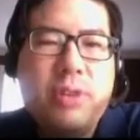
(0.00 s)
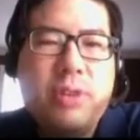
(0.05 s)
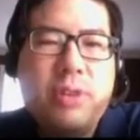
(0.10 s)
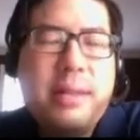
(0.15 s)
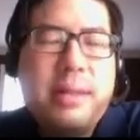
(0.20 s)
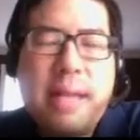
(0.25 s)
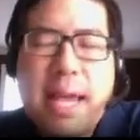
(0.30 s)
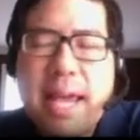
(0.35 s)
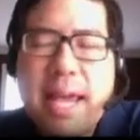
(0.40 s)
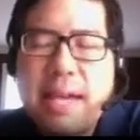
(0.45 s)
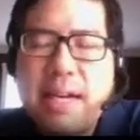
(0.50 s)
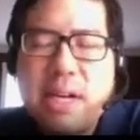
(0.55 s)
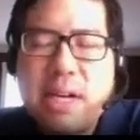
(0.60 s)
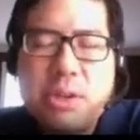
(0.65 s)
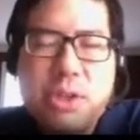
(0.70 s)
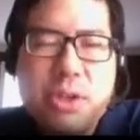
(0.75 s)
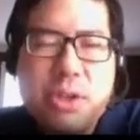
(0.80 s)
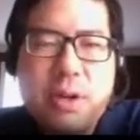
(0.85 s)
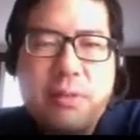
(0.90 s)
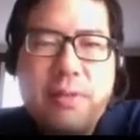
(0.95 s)
They hand out
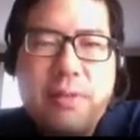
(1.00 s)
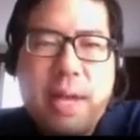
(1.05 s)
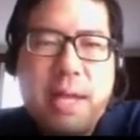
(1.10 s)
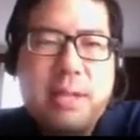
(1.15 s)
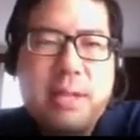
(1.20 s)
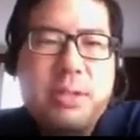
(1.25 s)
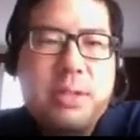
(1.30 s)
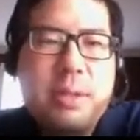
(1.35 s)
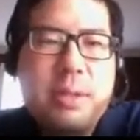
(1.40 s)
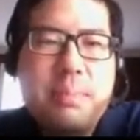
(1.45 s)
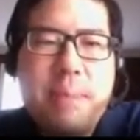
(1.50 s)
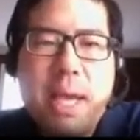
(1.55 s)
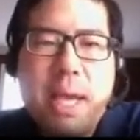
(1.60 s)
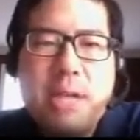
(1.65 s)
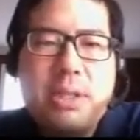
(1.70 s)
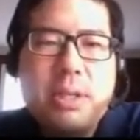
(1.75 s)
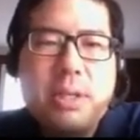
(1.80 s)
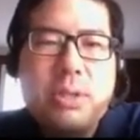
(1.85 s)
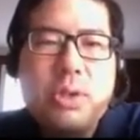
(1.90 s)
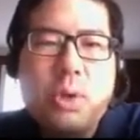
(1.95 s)
surveys to
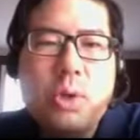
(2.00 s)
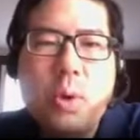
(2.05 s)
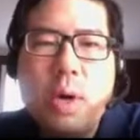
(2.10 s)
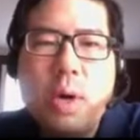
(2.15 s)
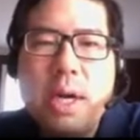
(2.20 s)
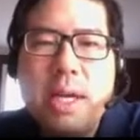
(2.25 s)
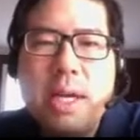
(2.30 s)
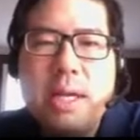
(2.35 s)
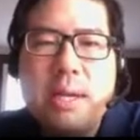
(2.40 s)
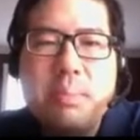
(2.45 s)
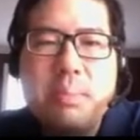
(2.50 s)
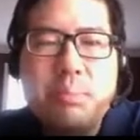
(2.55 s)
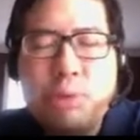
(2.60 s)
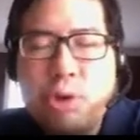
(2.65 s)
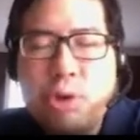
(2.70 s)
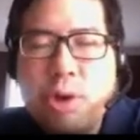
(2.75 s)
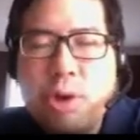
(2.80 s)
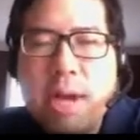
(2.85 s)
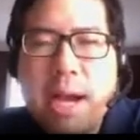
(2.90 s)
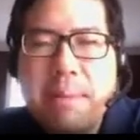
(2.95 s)
patients who are in a
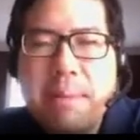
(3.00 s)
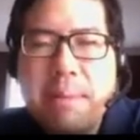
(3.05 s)
pre-op